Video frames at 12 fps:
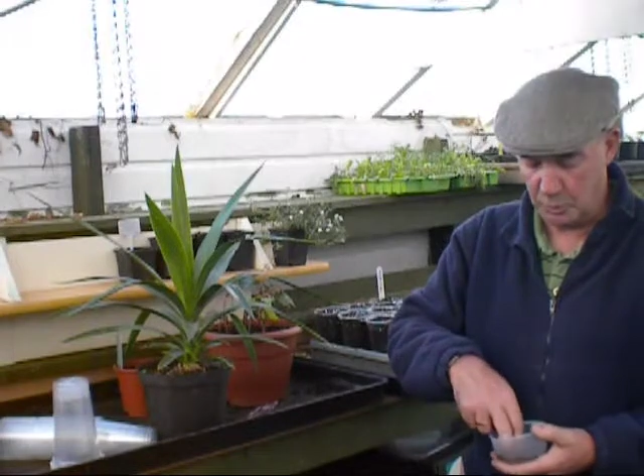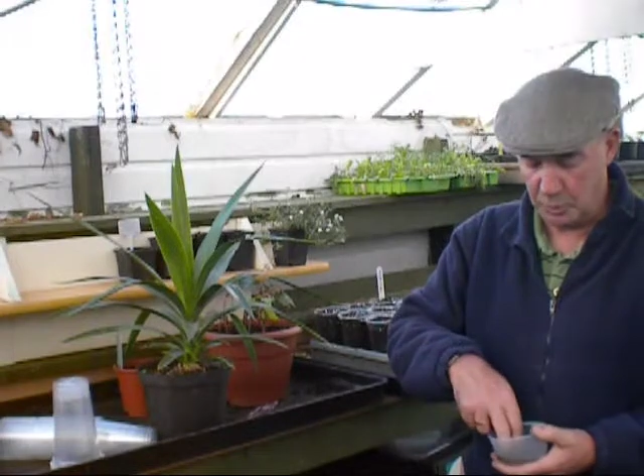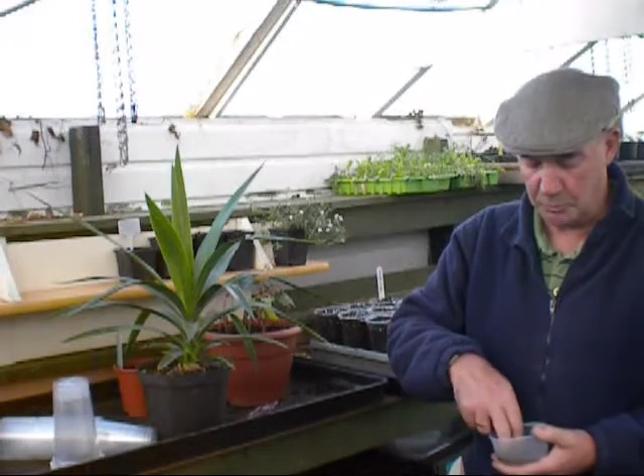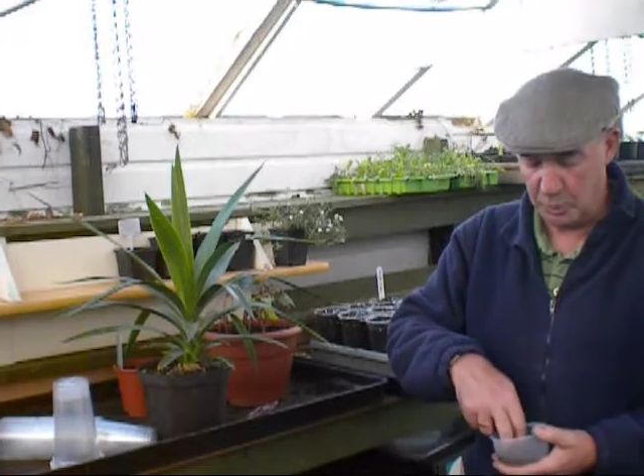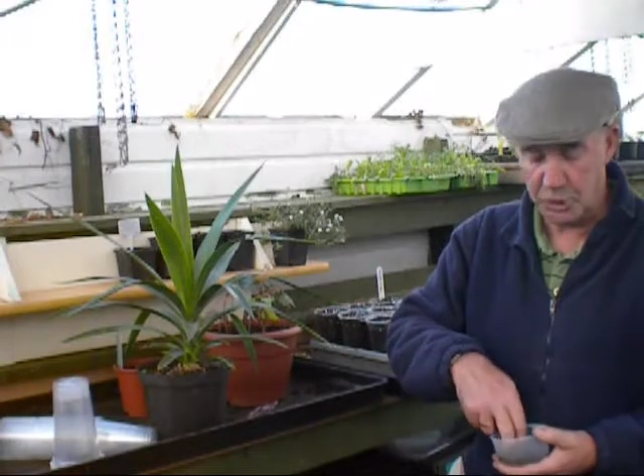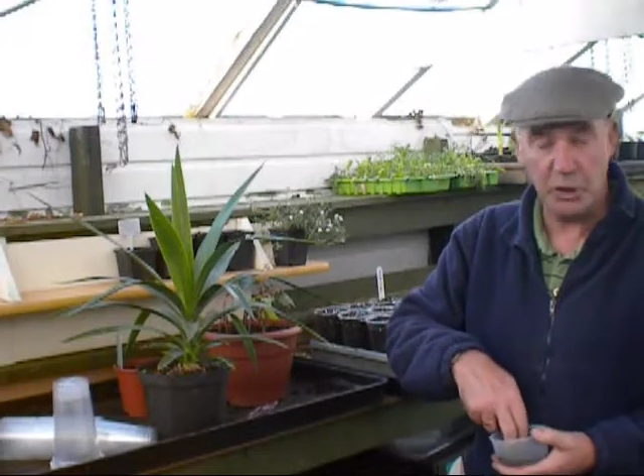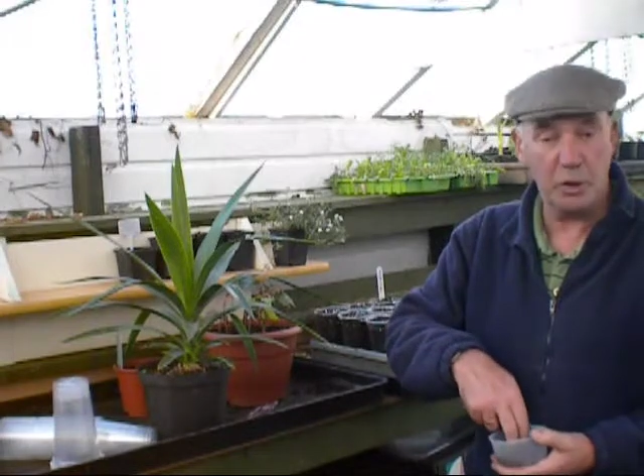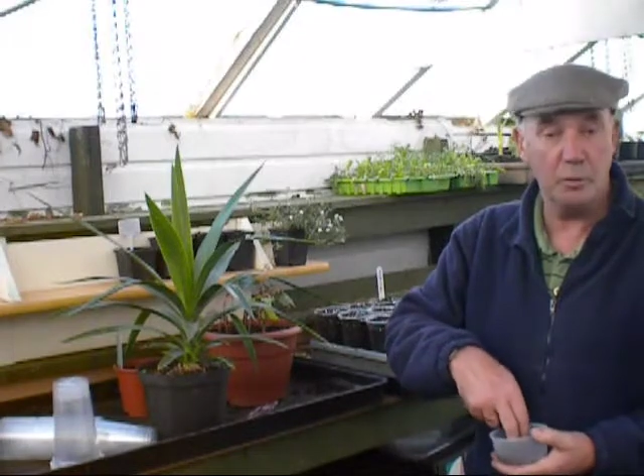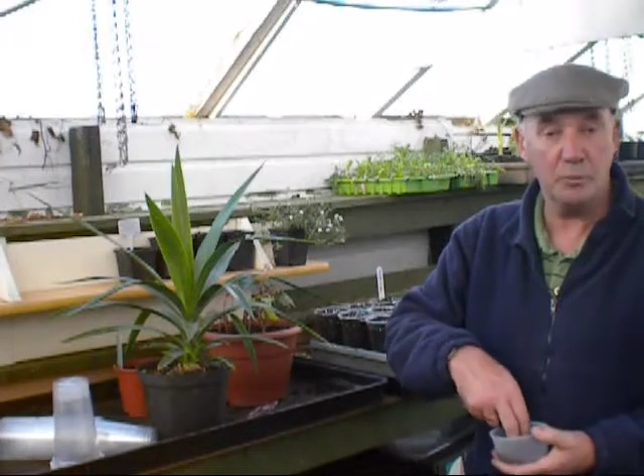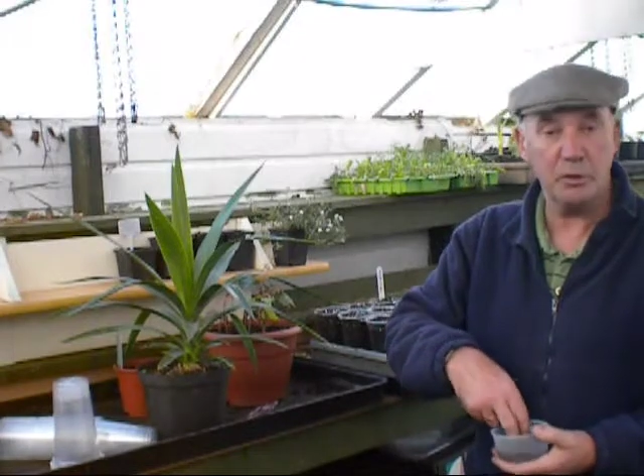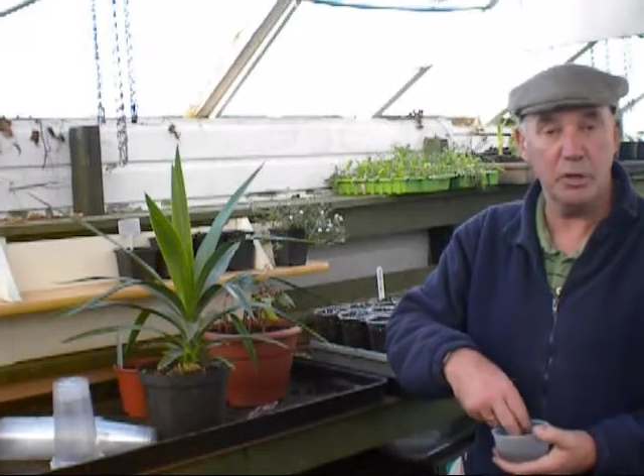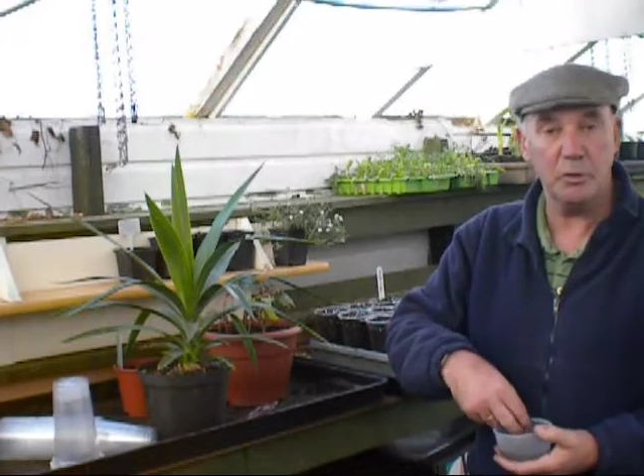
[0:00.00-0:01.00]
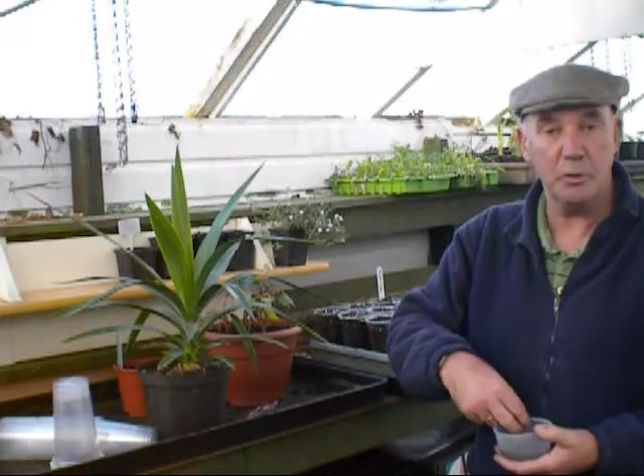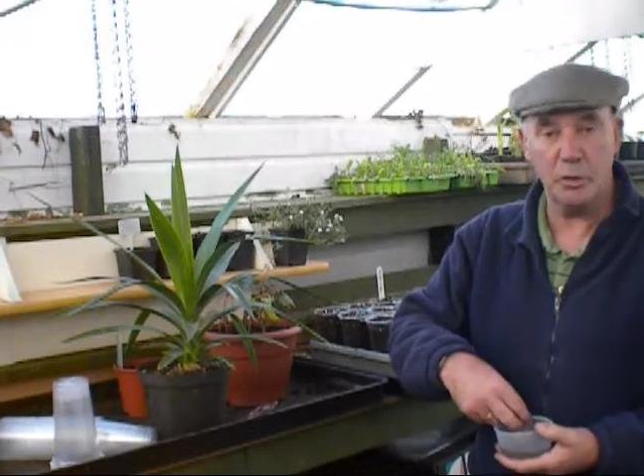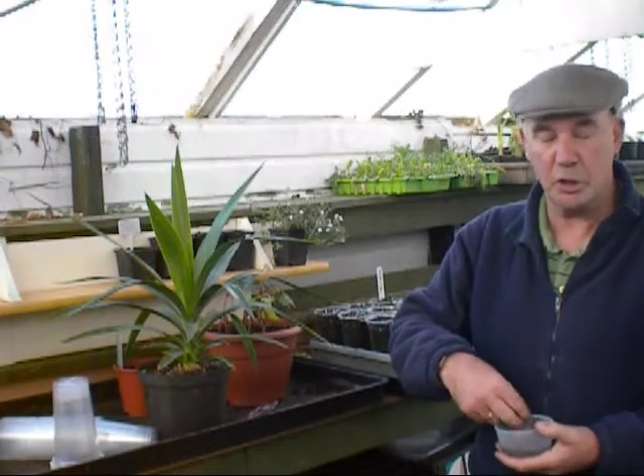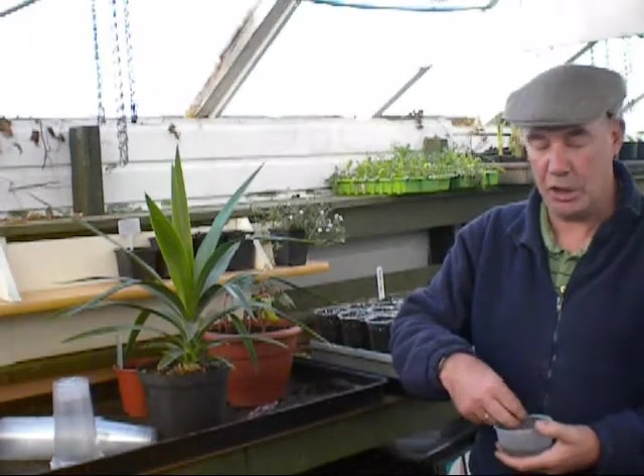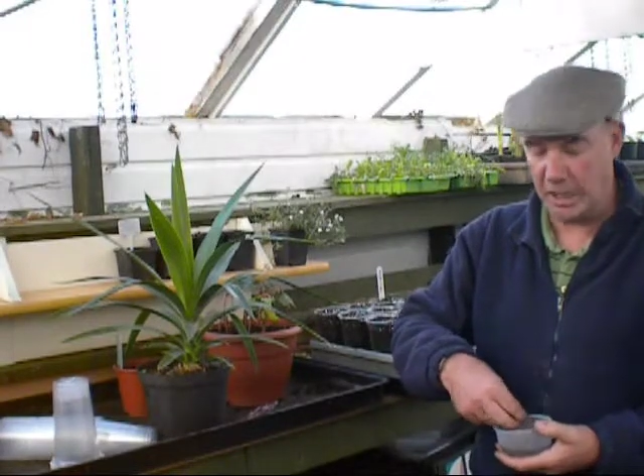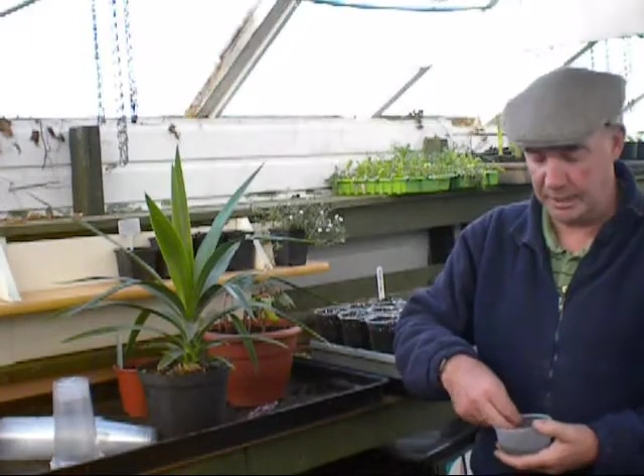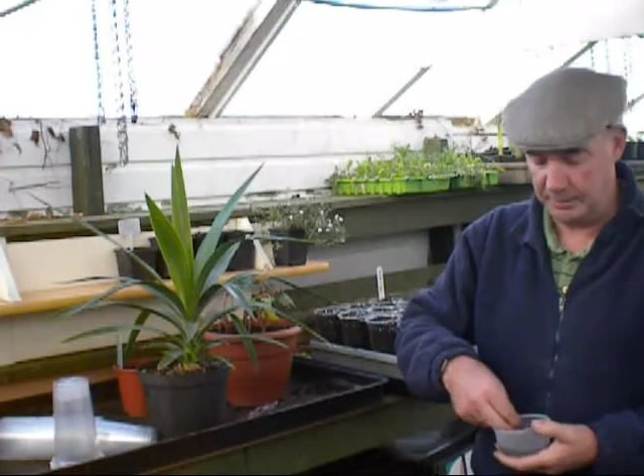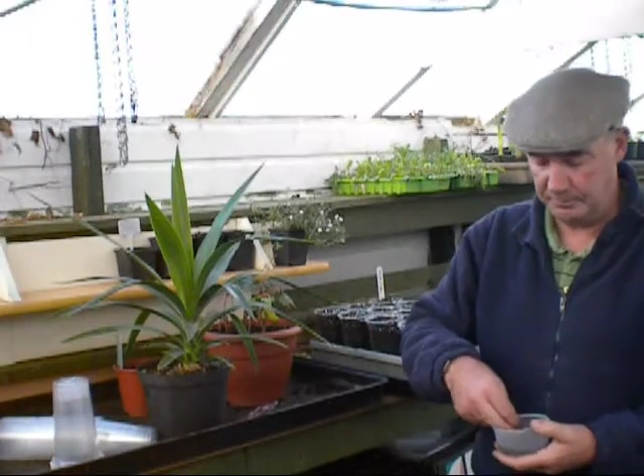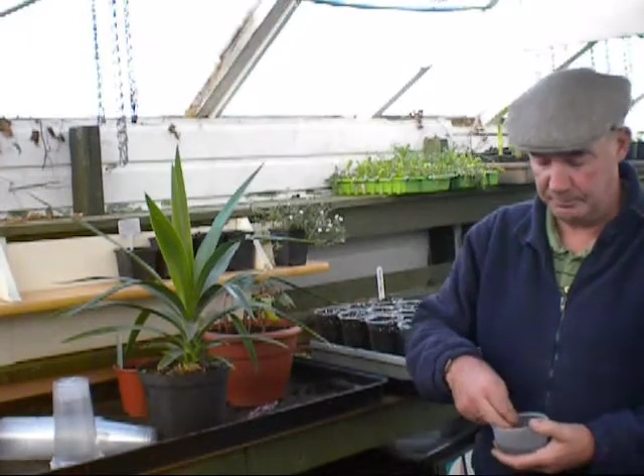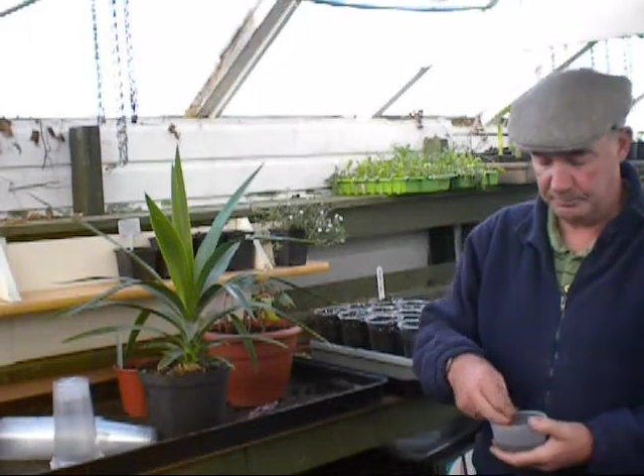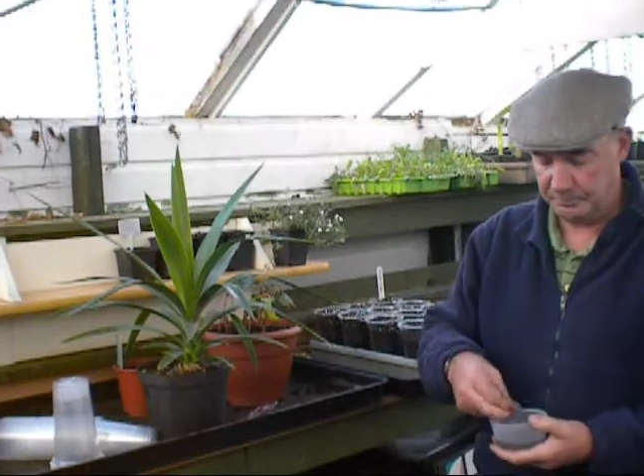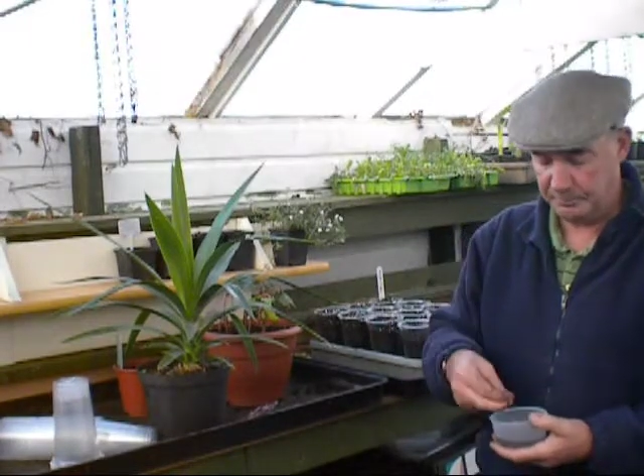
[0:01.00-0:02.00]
so the moisture comes right through the shell,